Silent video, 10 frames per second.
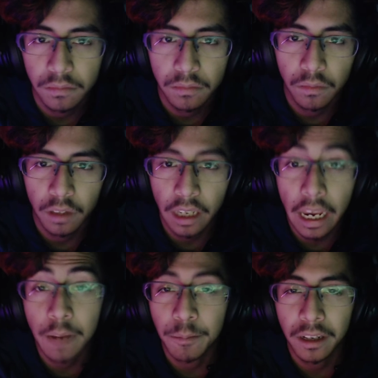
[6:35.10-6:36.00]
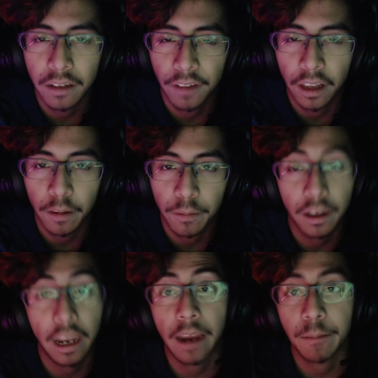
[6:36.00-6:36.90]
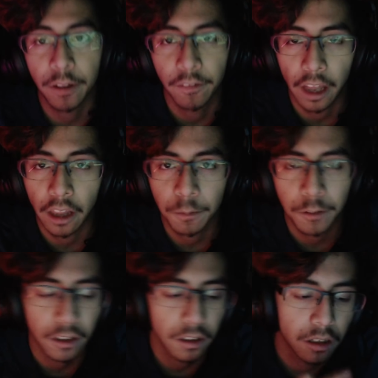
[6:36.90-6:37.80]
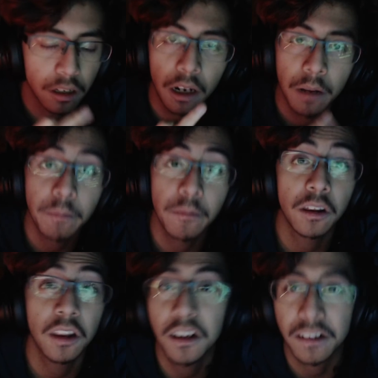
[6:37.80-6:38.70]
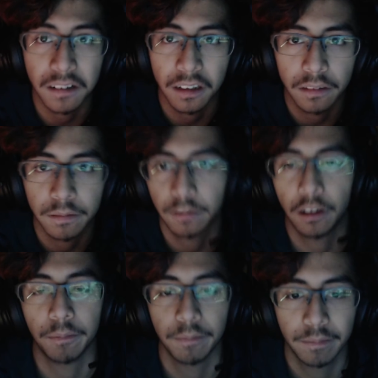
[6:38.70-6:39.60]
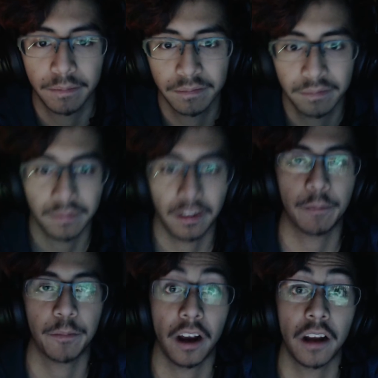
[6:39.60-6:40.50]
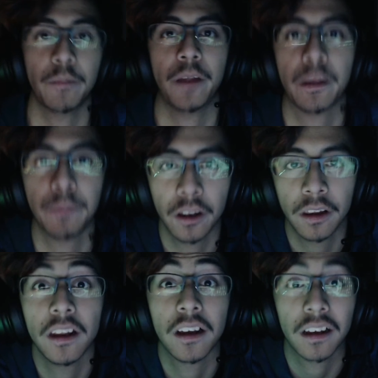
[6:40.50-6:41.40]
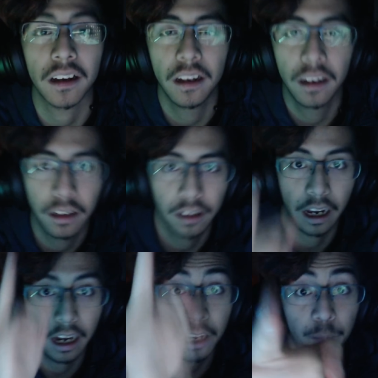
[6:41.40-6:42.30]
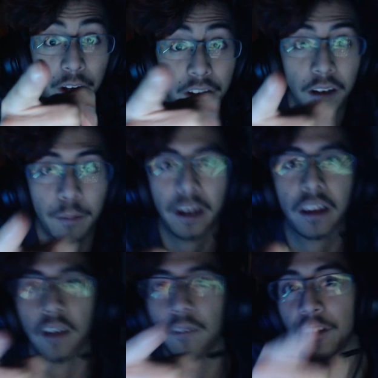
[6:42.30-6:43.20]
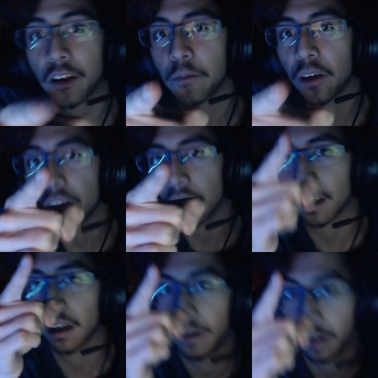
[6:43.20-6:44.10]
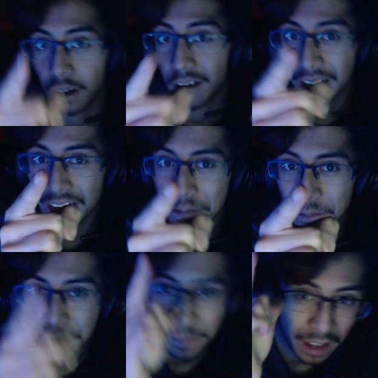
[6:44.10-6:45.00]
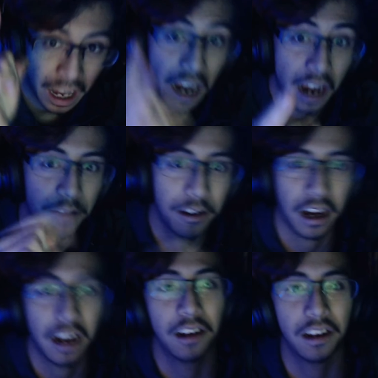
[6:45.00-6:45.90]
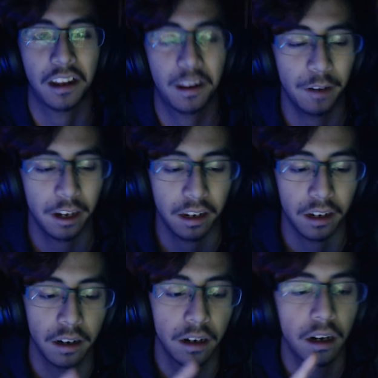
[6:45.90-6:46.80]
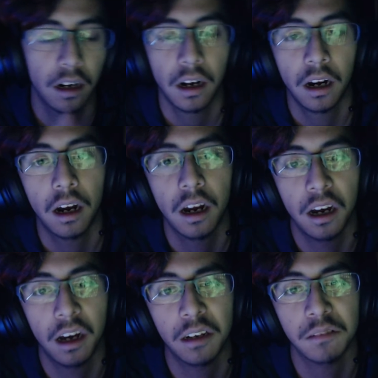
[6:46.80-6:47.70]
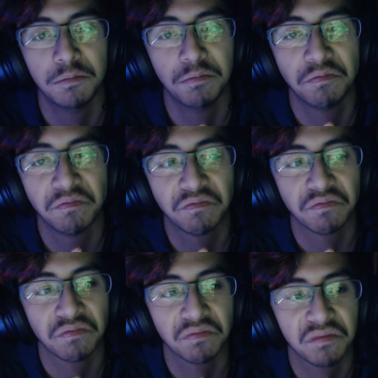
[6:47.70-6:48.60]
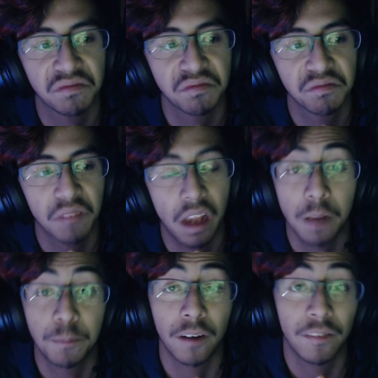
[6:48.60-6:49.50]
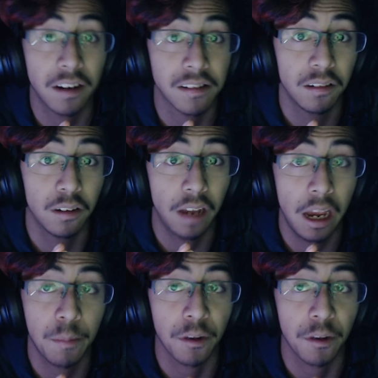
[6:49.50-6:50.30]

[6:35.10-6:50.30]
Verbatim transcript: gaming develop game developer, musician, well I'm trying to make music. I expect you to make some few music. All right. I I expect you. Um, a professional gamer.